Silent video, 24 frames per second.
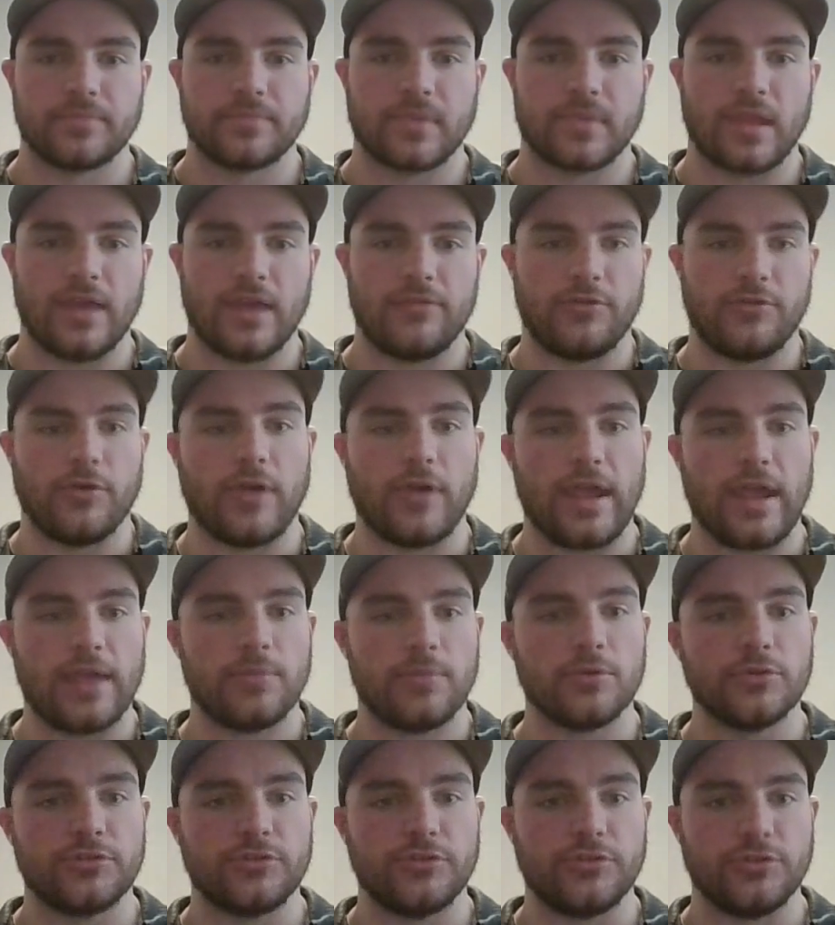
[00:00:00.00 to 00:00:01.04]
if you're
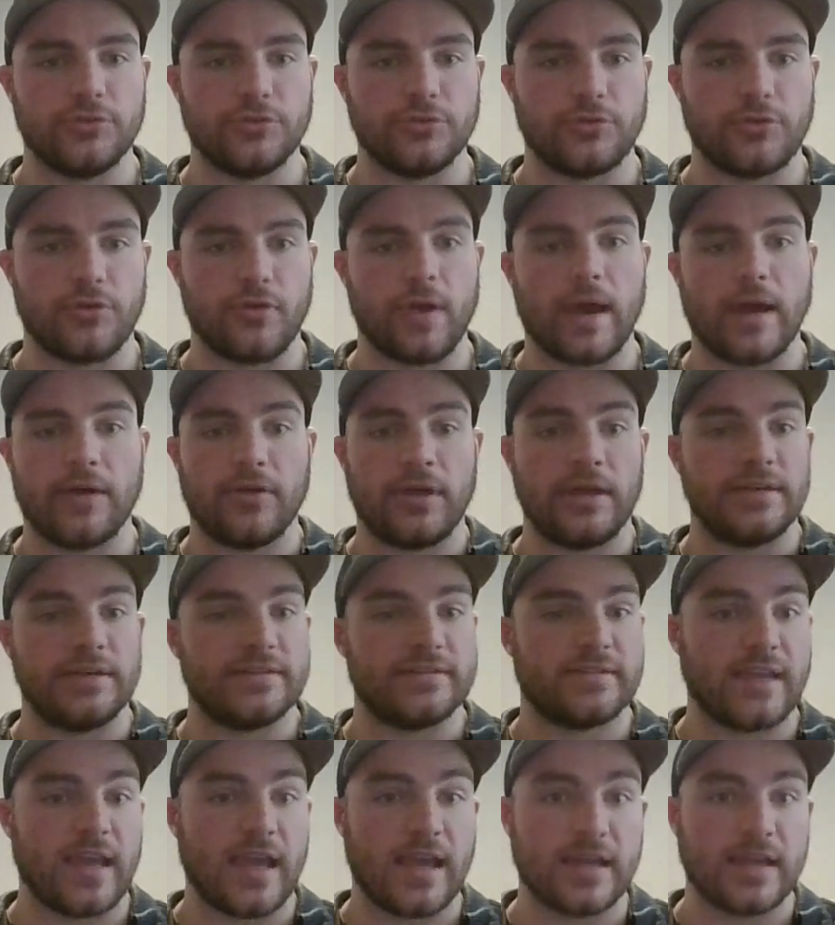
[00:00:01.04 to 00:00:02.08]
able to go out
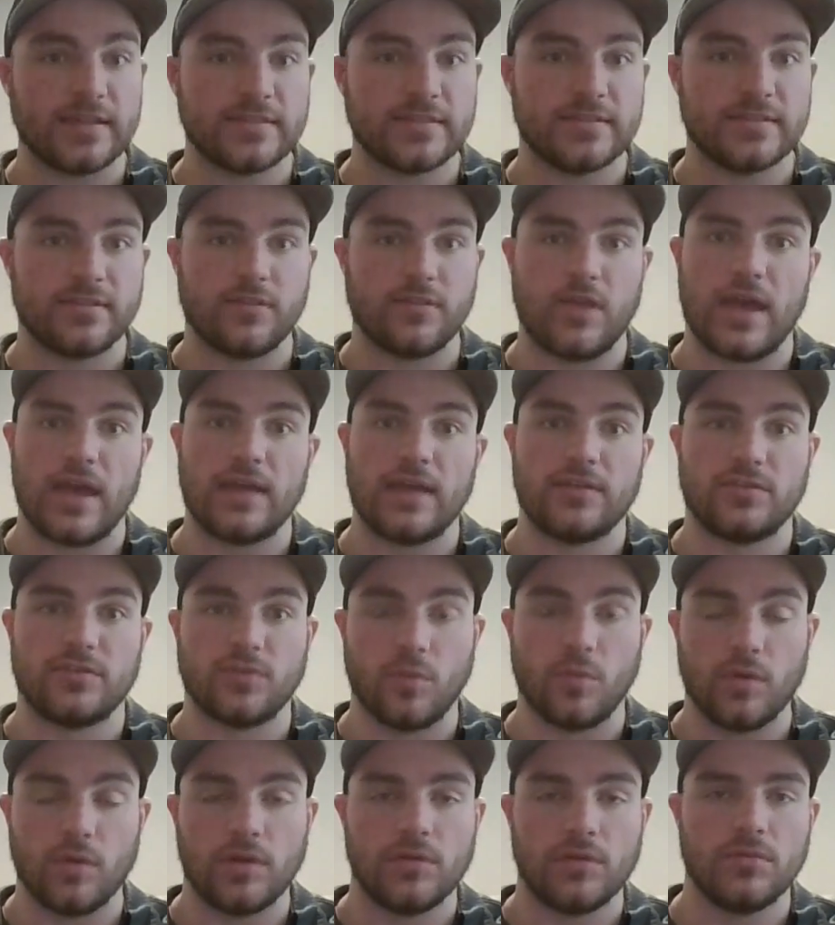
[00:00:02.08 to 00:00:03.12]
and test that
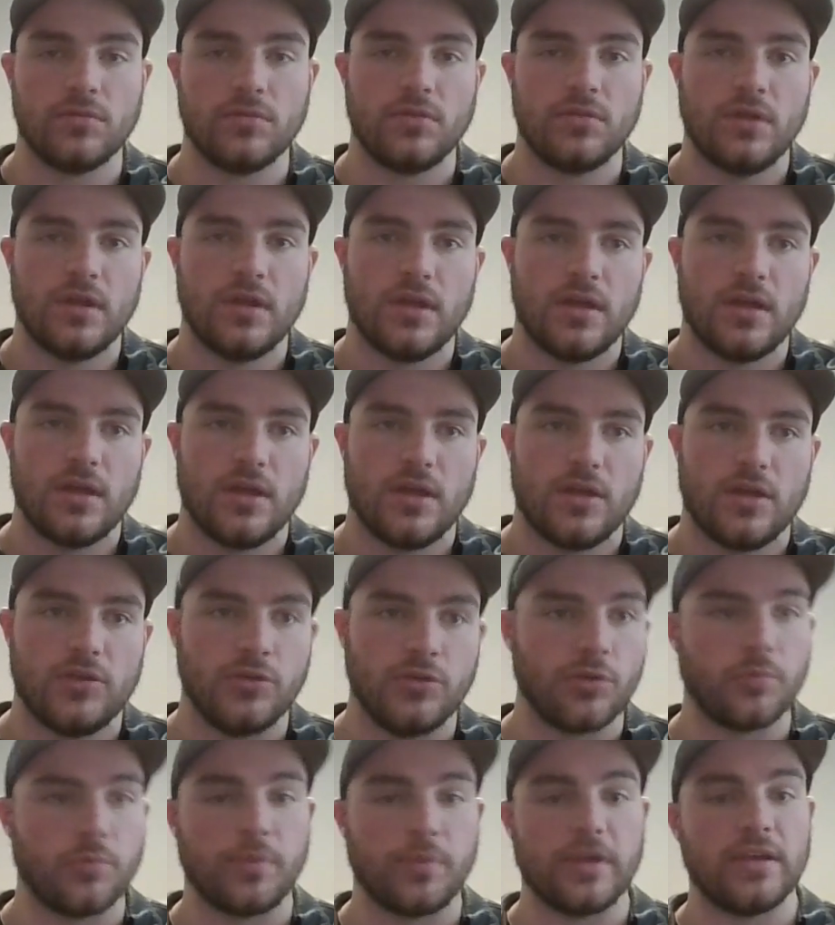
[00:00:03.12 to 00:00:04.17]
soil,
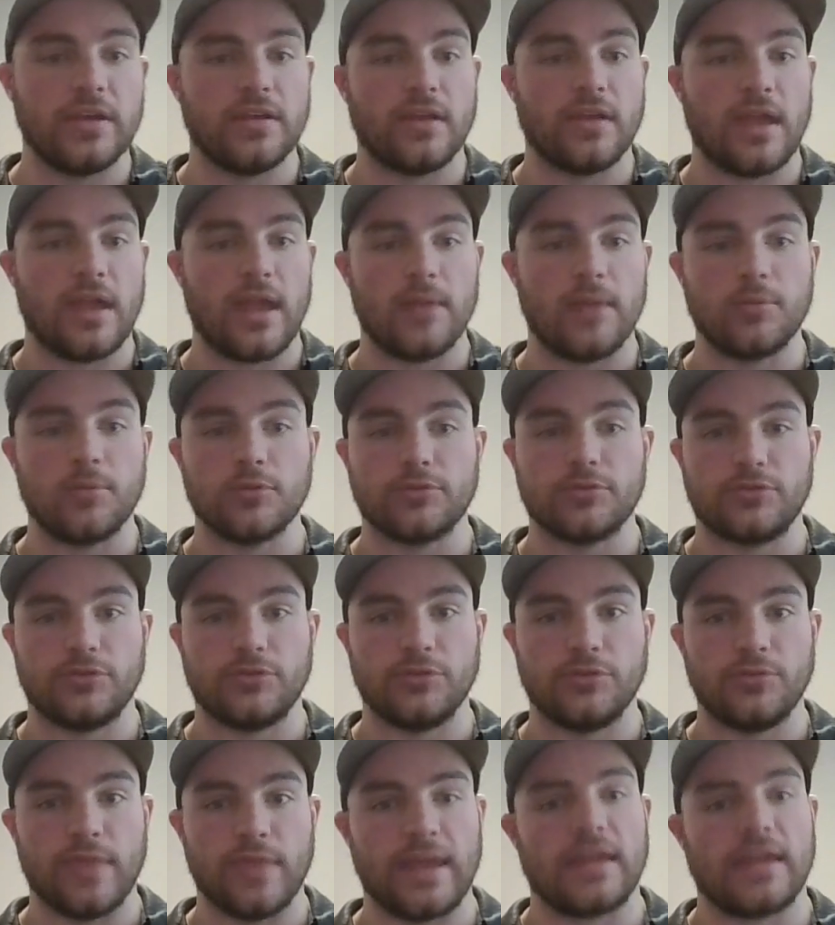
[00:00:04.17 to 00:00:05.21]
you'll be able
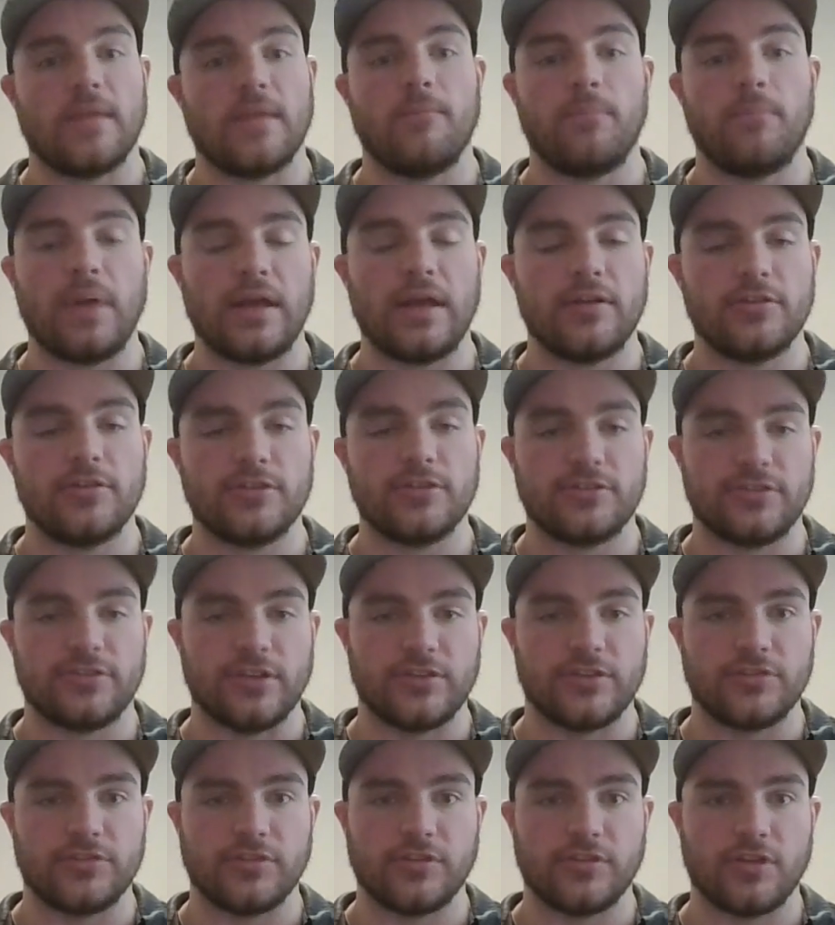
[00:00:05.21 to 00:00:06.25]
to make a better
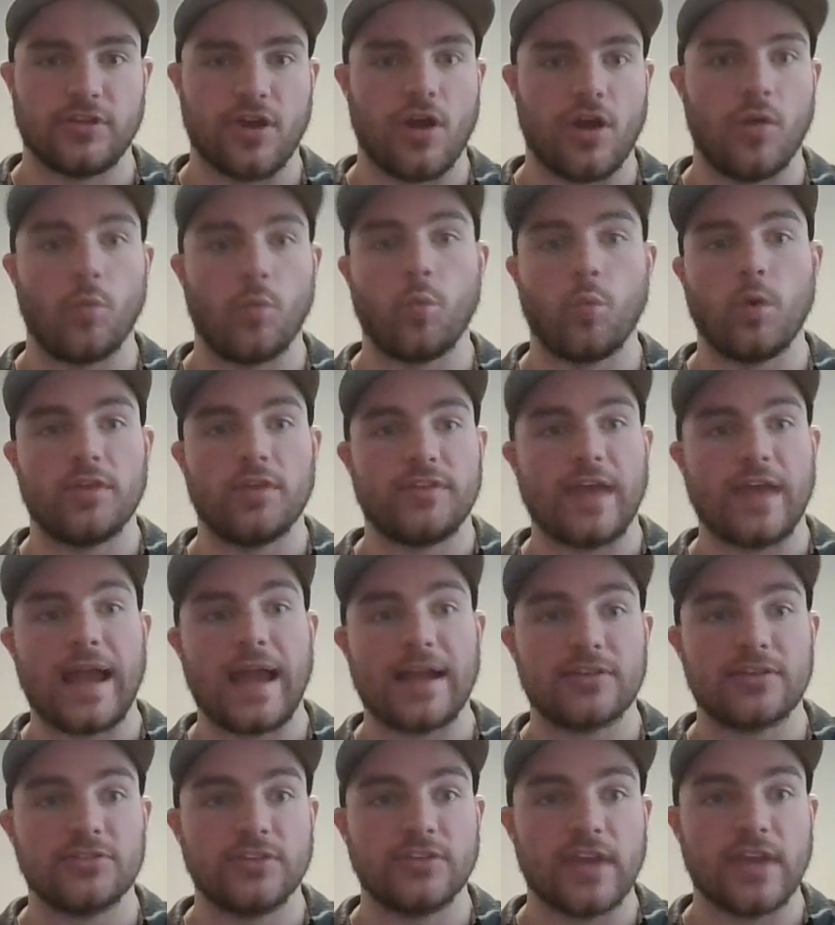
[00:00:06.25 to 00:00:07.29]
decision on what's
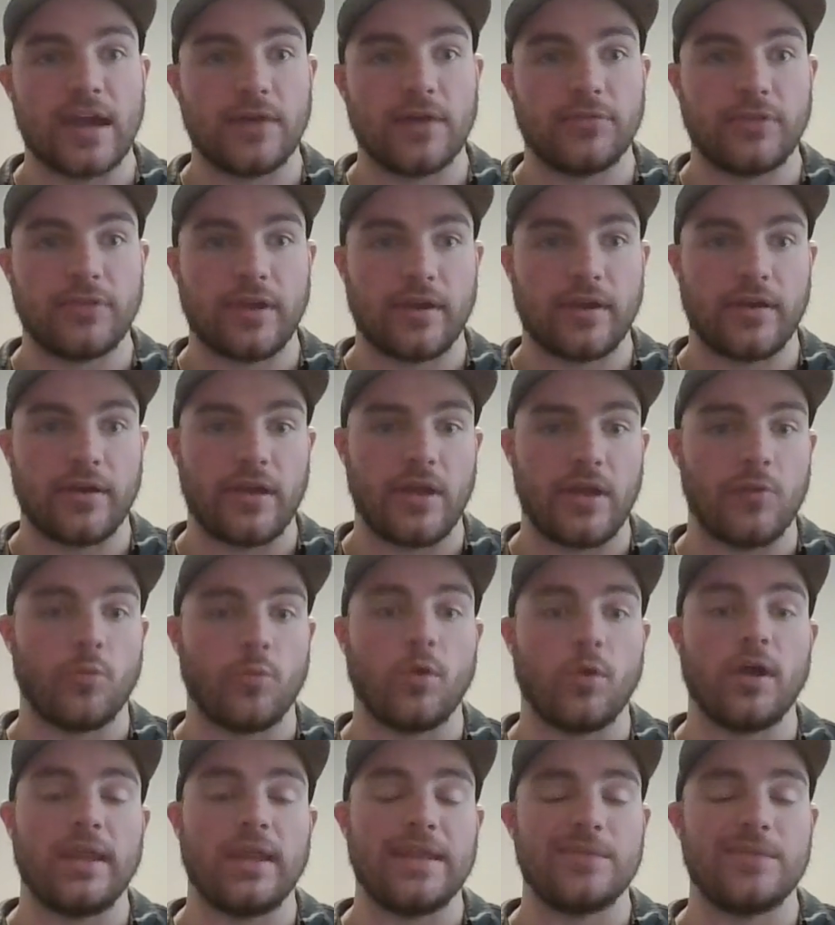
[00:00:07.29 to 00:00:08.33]
actually out there
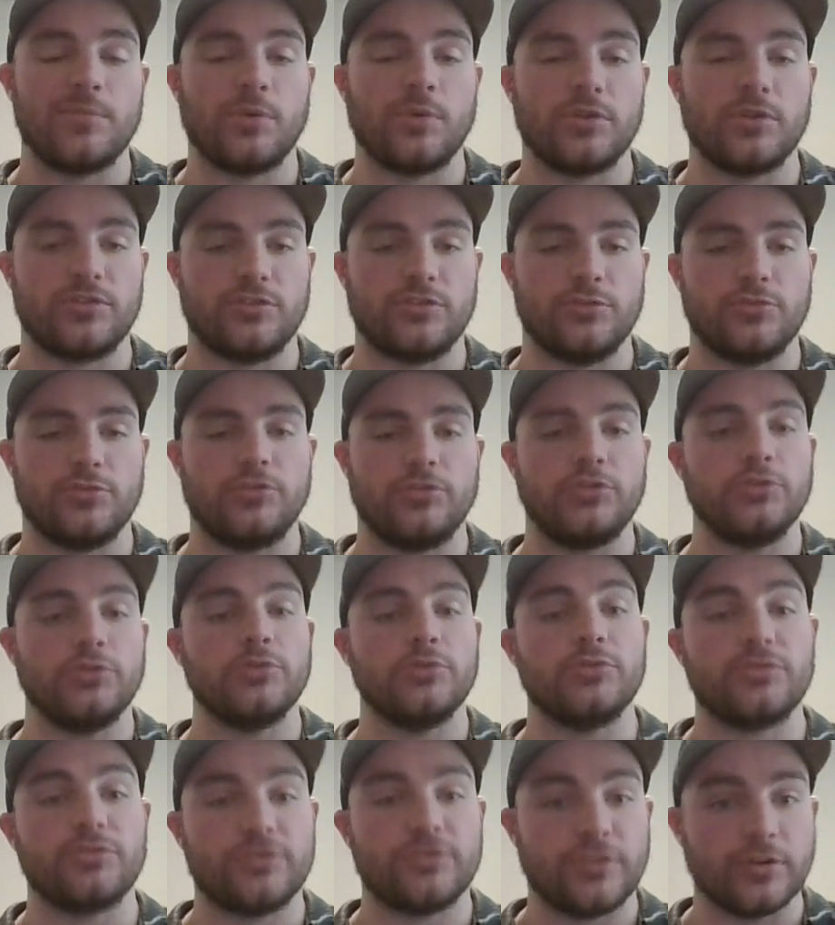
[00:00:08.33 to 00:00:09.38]
and what inputs you
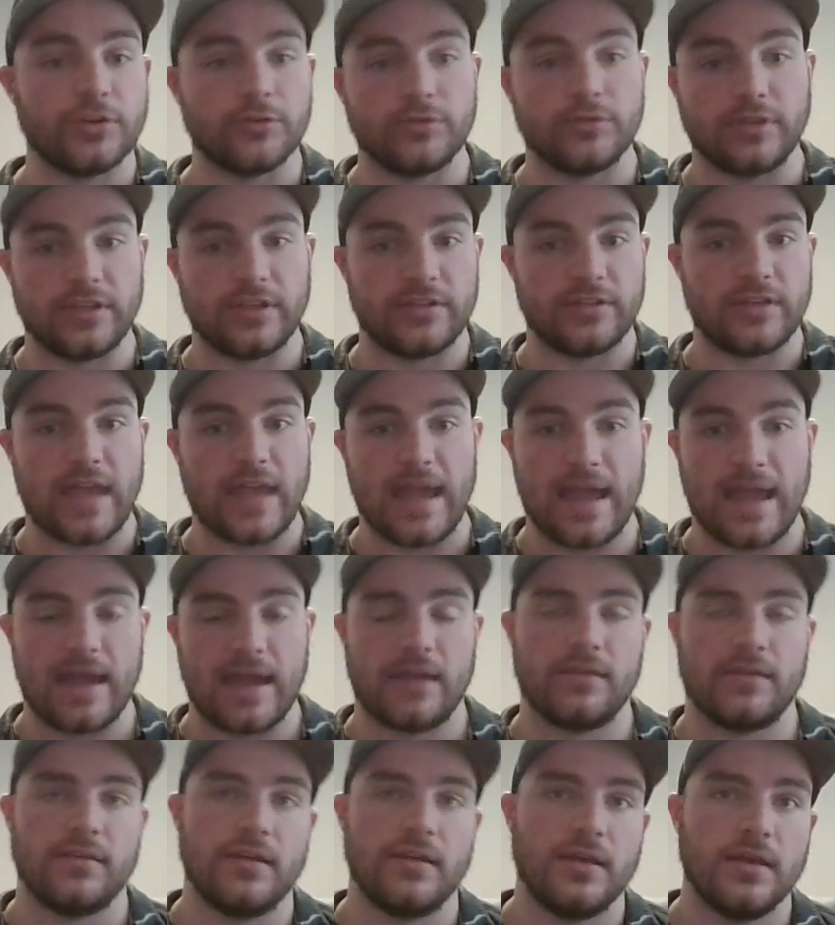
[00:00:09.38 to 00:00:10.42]
do still need to
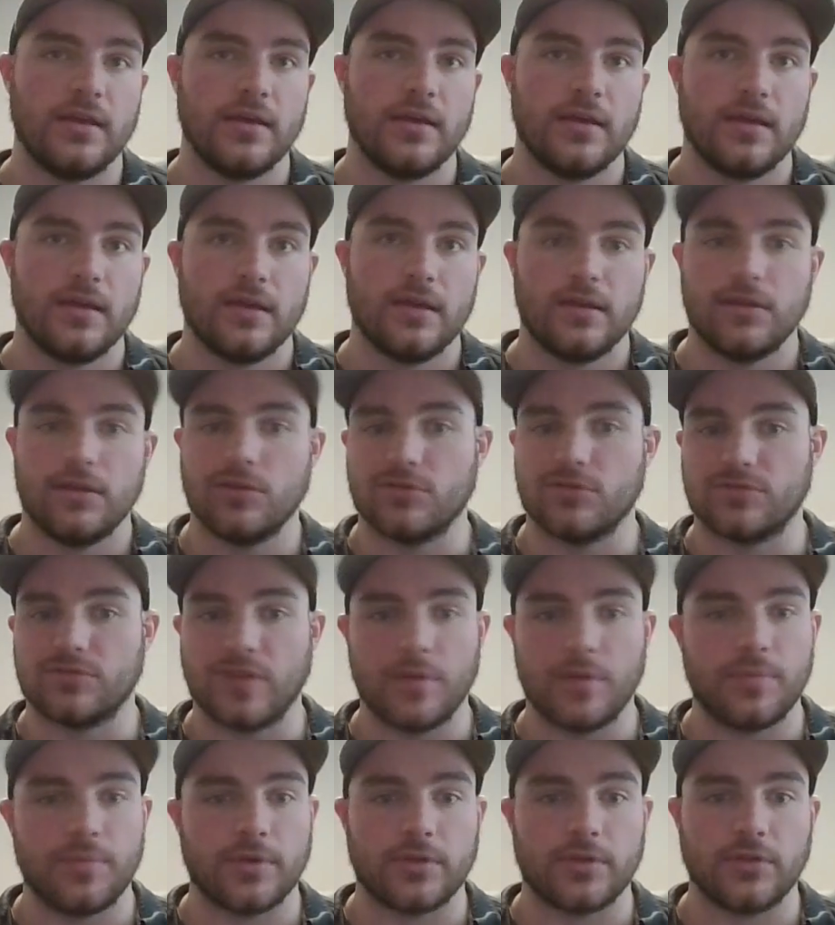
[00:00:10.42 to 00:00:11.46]
add.
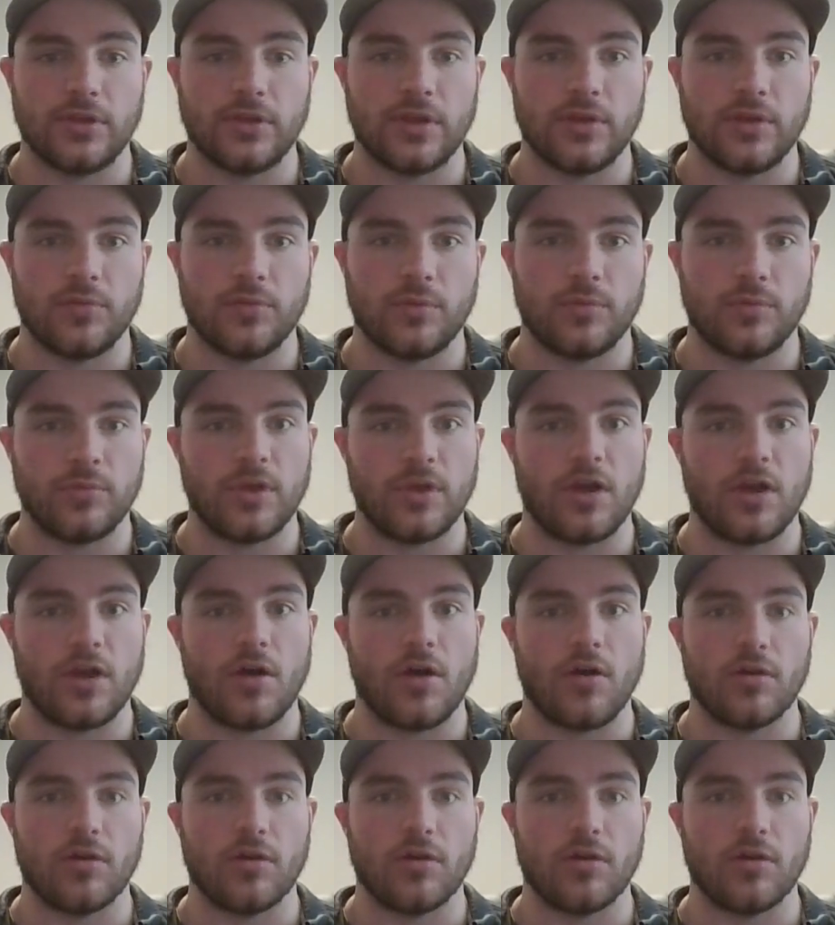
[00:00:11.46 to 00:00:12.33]
Typically when we are